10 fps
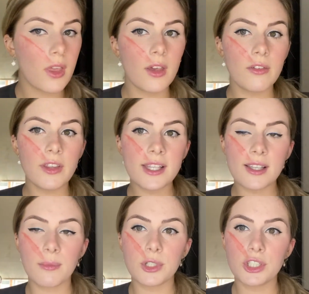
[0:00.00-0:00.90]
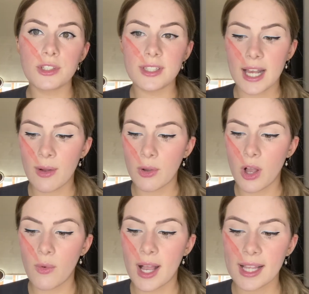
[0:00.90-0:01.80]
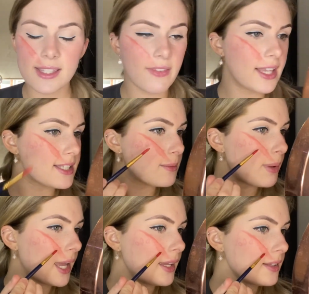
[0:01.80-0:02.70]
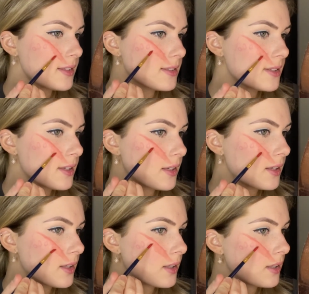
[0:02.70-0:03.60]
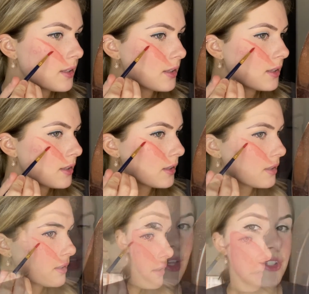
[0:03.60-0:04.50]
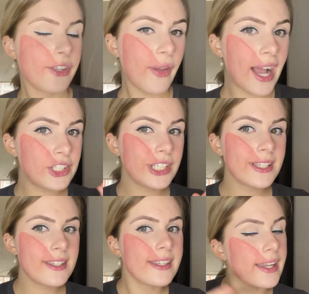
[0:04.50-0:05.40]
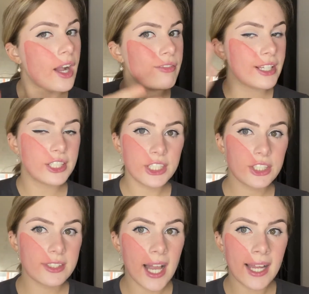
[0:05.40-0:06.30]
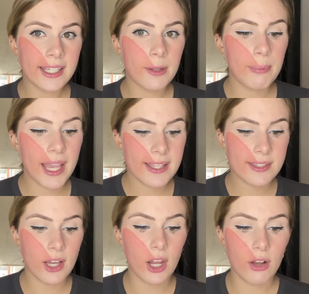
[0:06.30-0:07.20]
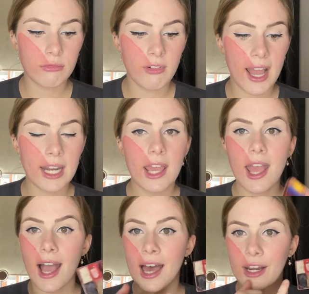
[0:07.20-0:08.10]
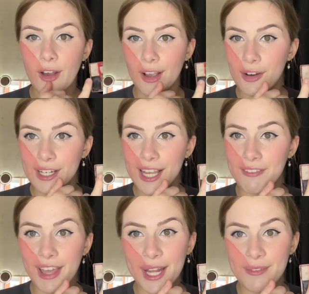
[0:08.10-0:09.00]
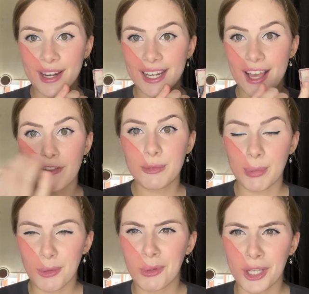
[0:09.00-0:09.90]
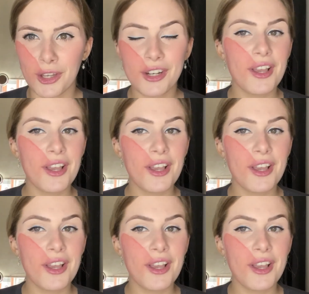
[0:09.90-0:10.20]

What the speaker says: For this, I'm just using alcohol activated paints. So as you can see, I've literally just added a base colour of red, and I hardly have any red left, but we're good.